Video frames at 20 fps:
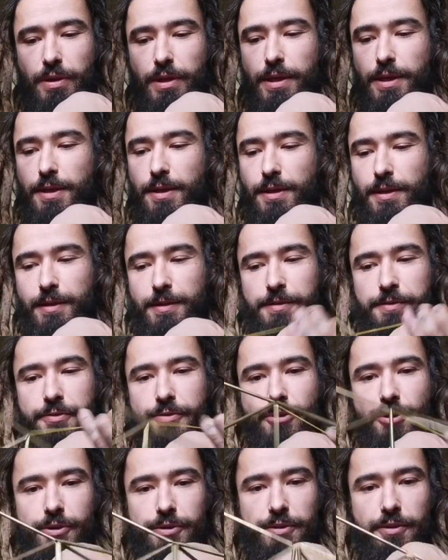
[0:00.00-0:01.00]
in and
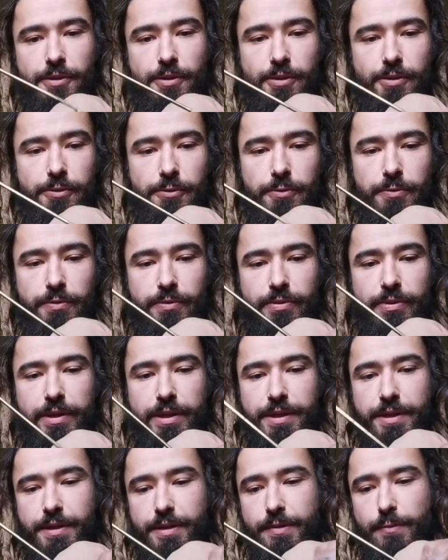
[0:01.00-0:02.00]
draw it close
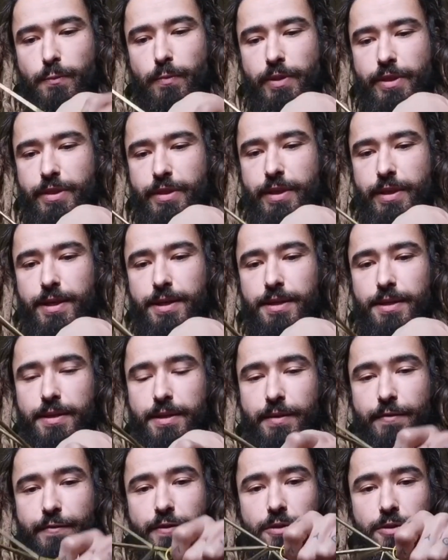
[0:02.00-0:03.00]
and with that
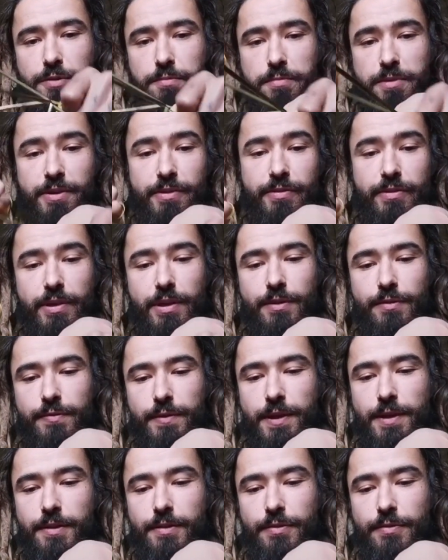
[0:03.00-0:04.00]
I've got my six
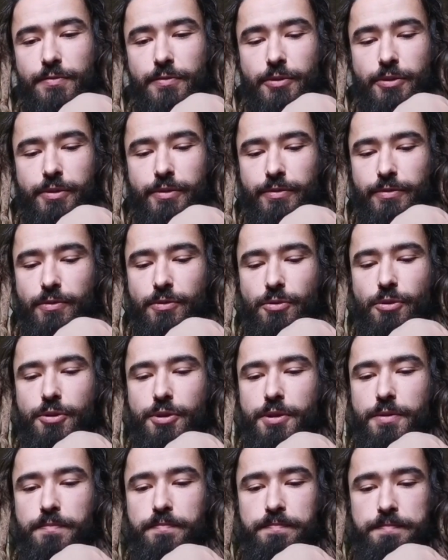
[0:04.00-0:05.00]
fingers for this
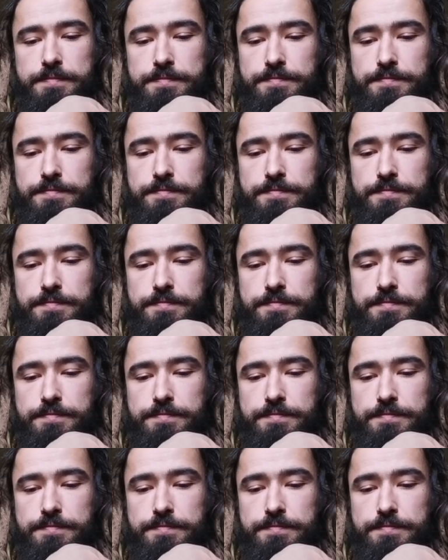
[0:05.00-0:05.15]
corner